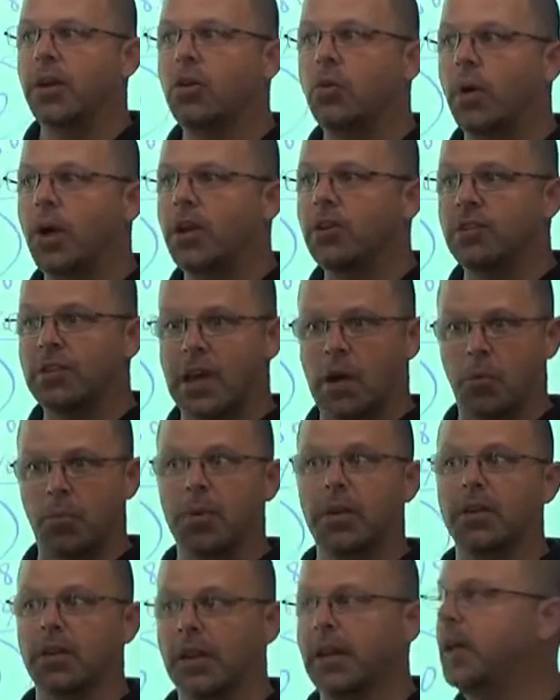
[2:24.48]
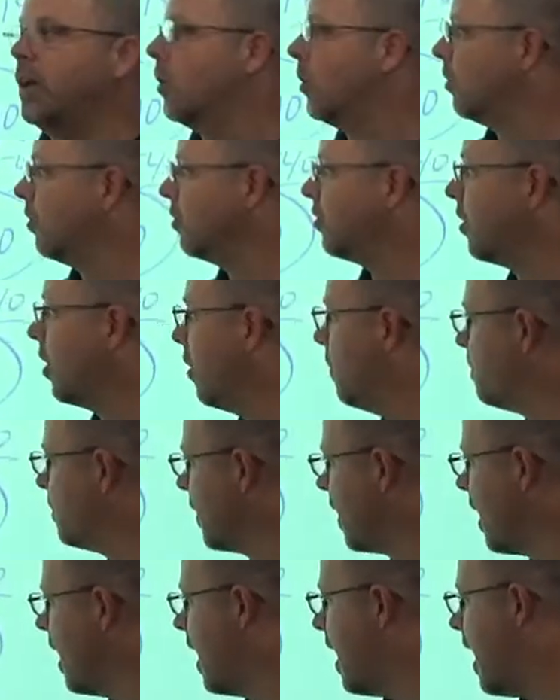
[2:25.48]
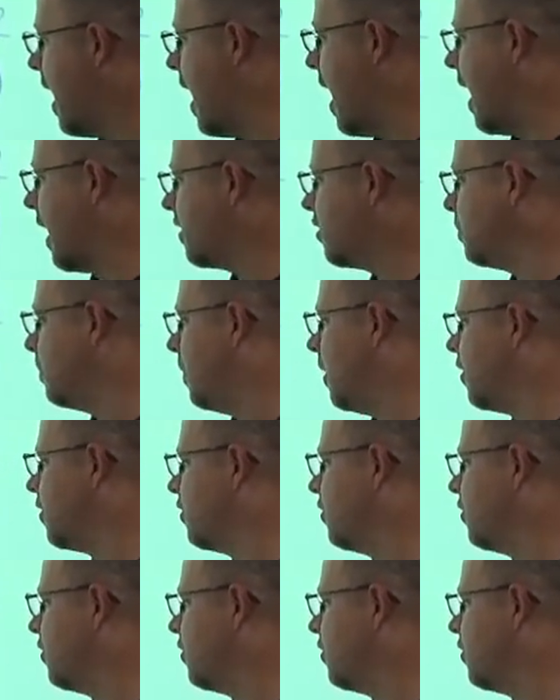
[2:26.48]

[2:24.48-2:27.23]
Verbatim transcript: equation, that would be legal. So x plus